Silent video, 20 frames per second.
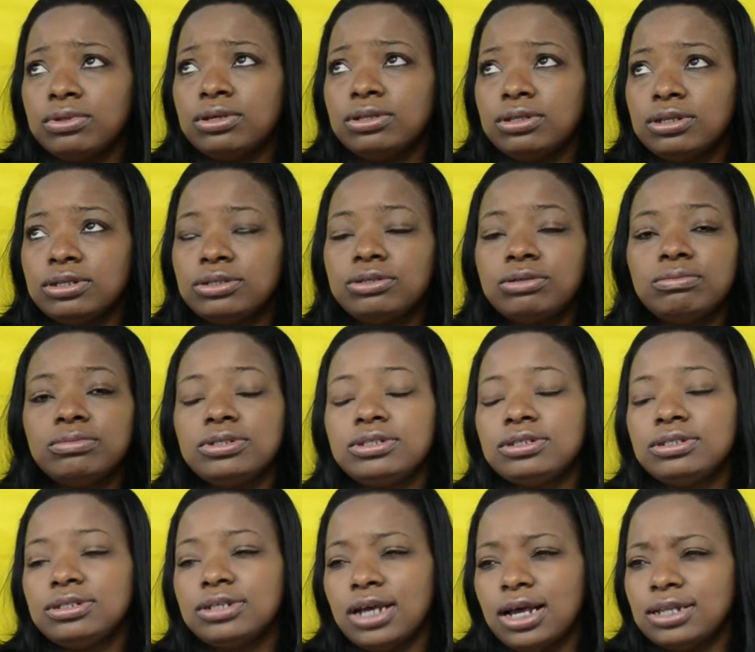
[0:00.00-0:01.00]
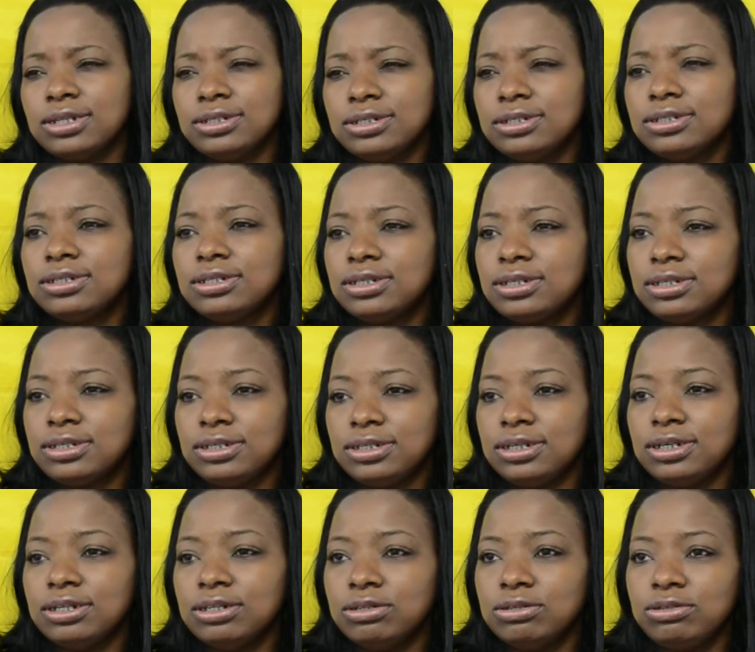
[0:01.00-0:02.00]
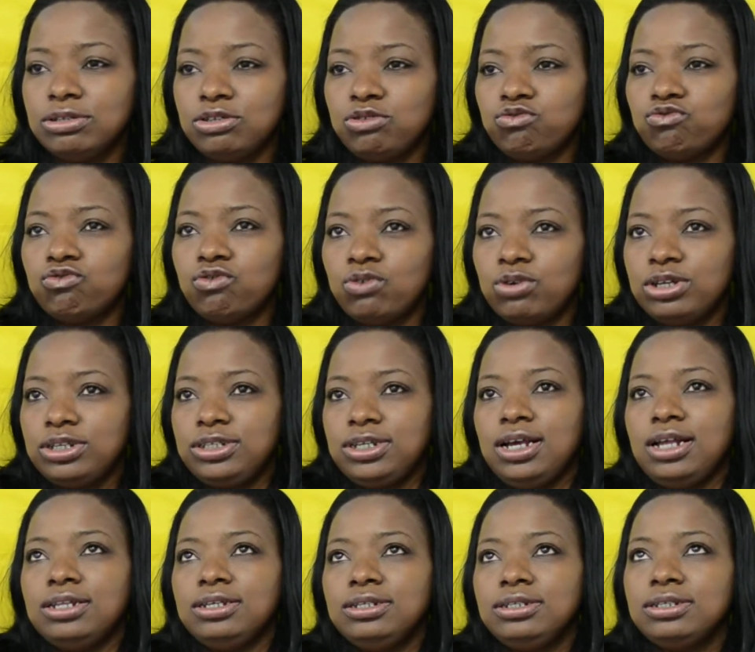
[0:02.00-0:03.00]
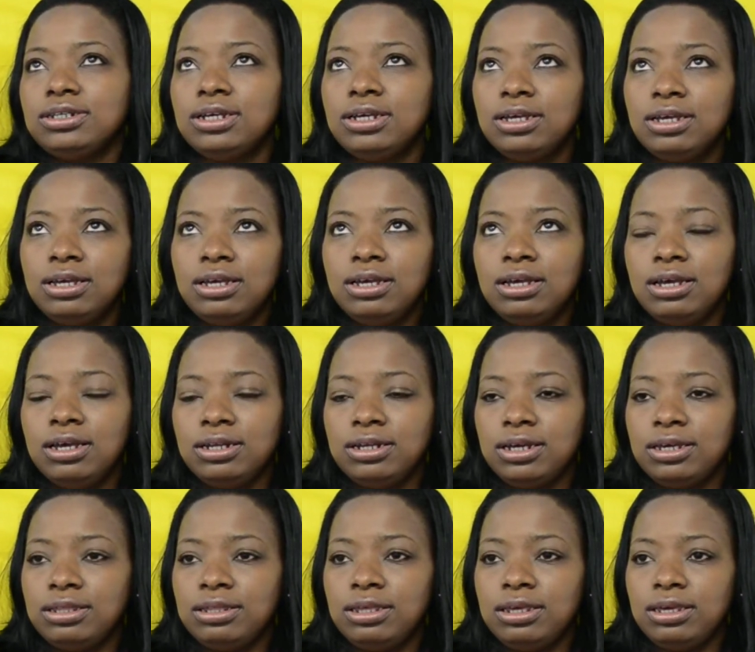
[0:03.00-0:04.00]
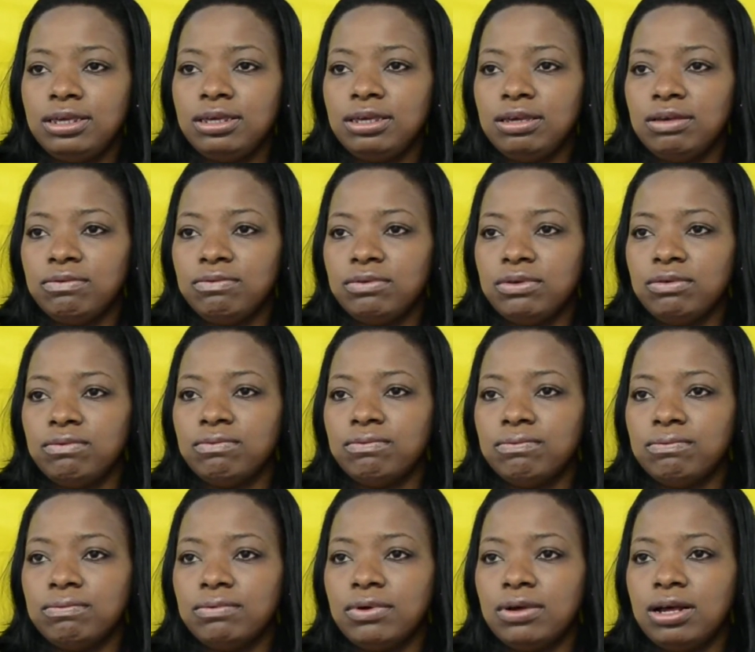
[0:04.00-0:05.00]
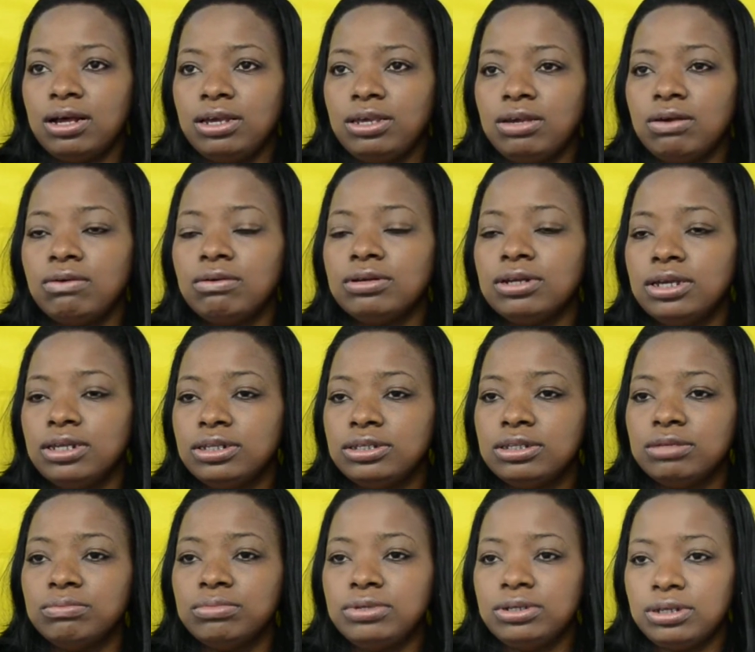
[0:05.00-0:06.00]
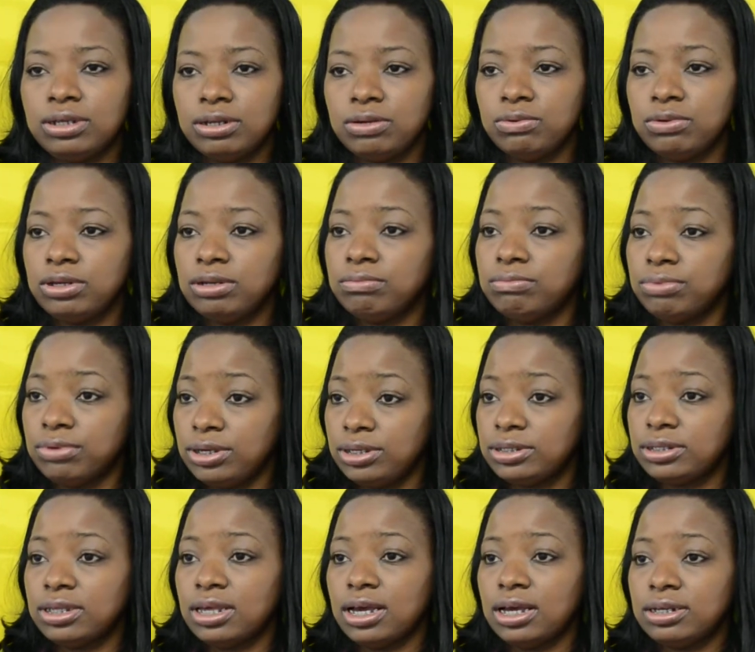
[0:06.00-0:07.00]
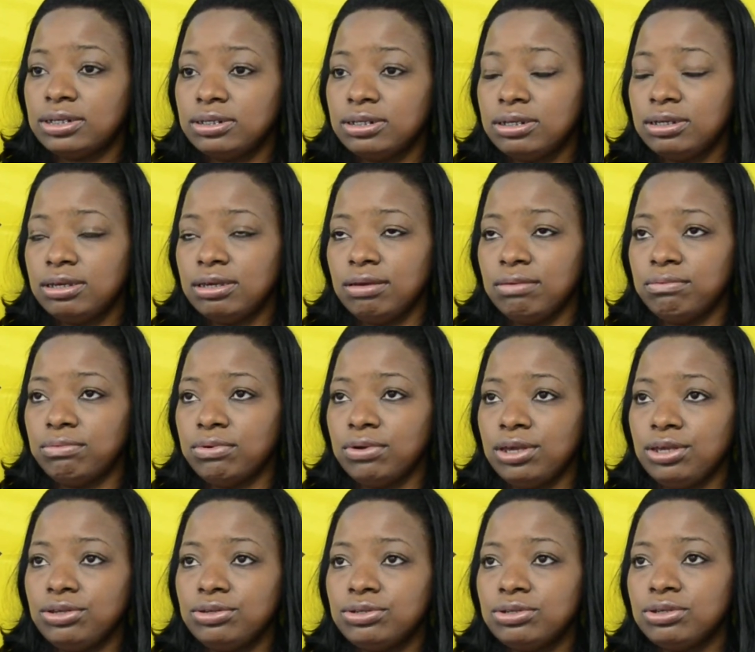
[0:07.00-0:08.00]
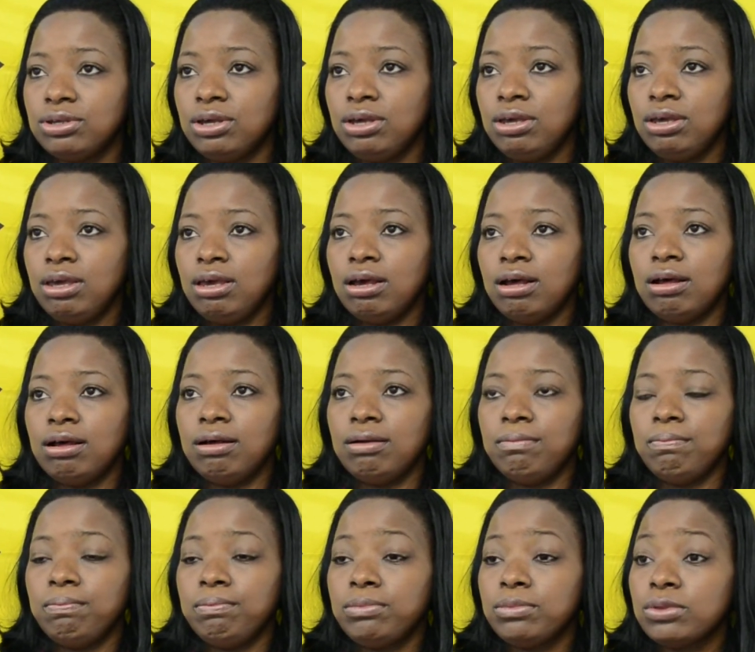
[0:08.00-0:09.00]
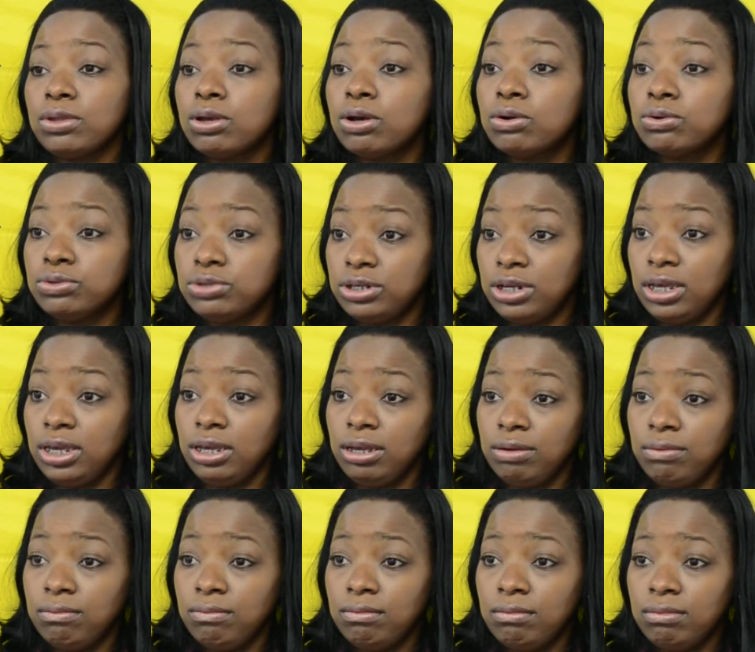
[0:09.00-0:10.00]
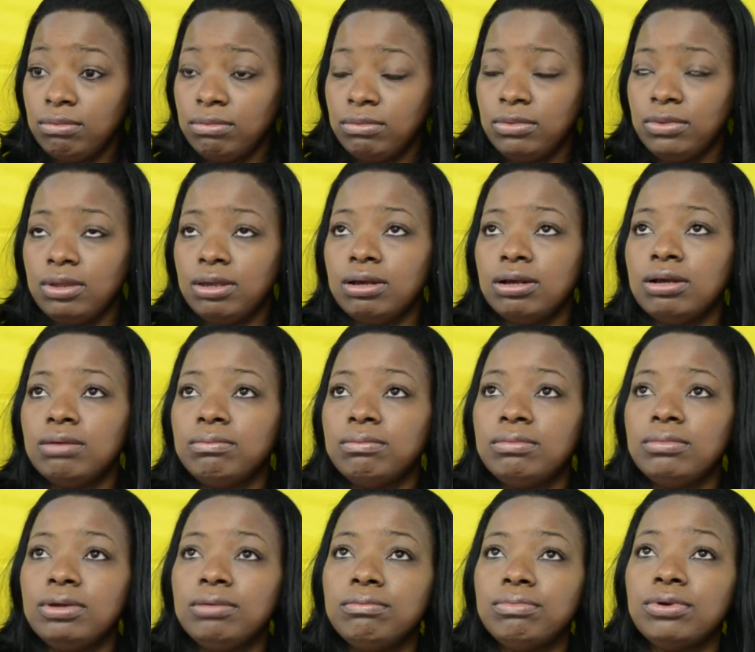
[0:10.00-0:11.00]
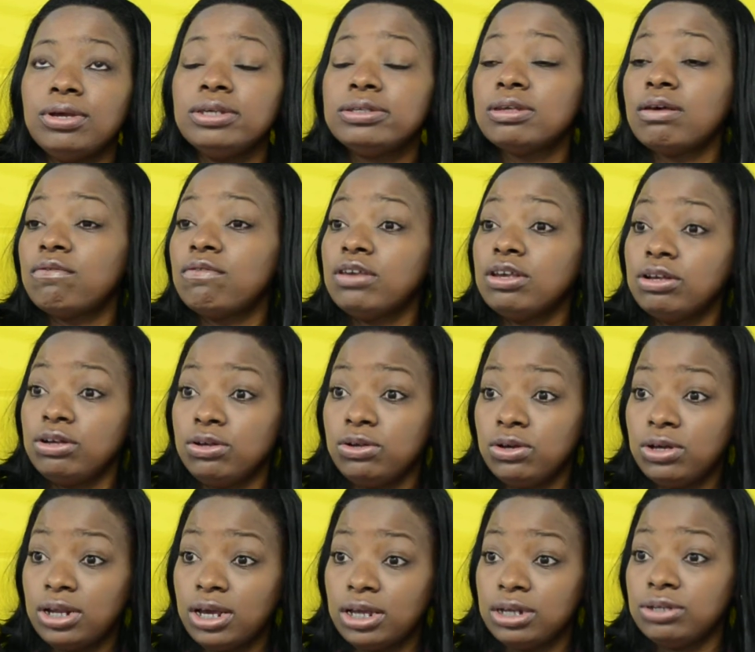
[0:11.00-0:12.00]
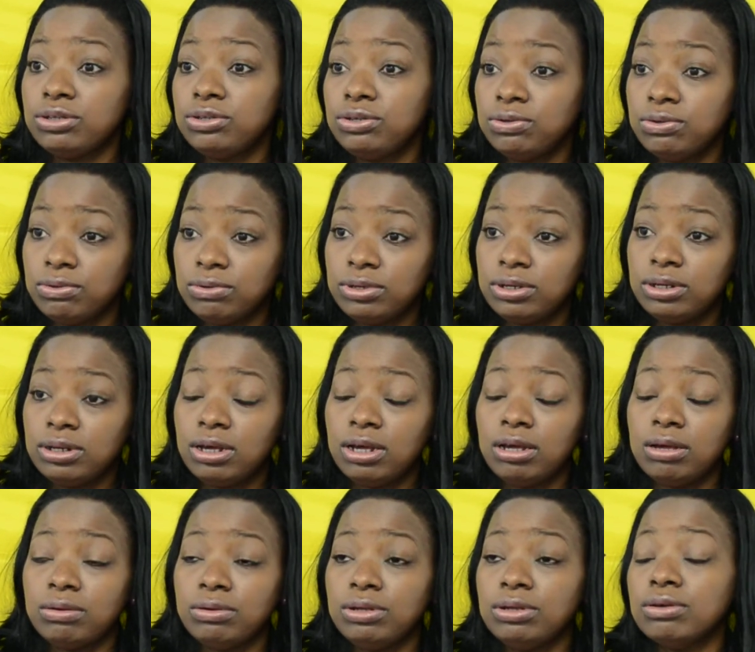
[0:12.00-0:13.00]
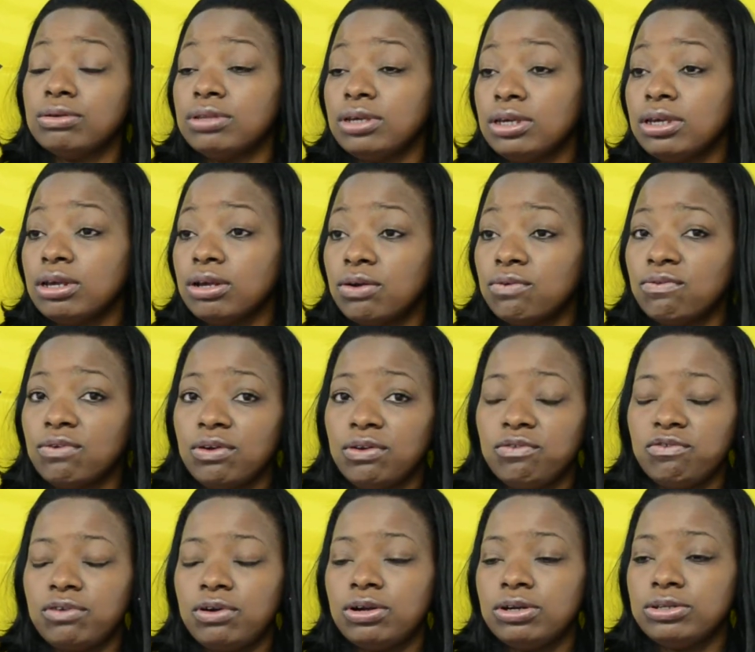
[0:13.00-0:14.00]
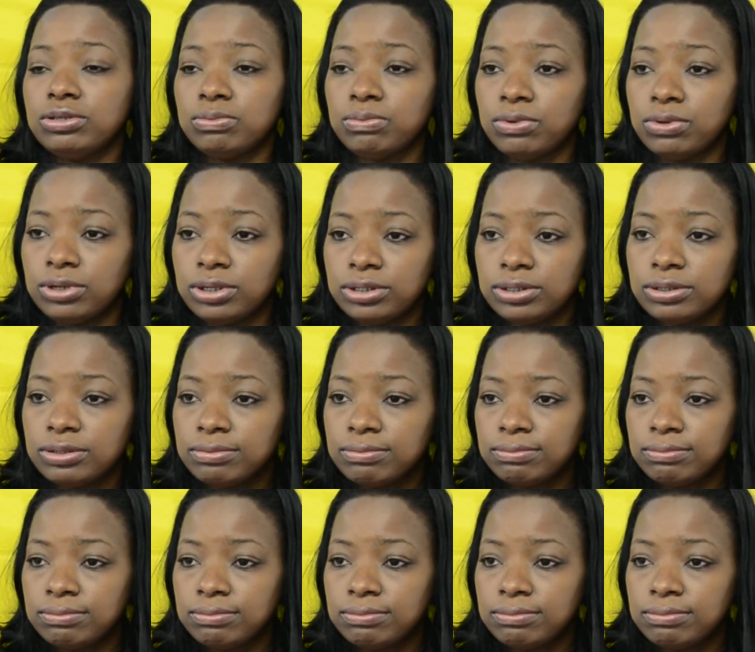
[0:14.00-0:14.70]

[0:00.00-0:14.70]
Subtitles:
there's so much talent still, just raw talent. And I think if our young ladies in particular would embrace that, embrace coaching, embrace having a good attitude, they can go very far in sports.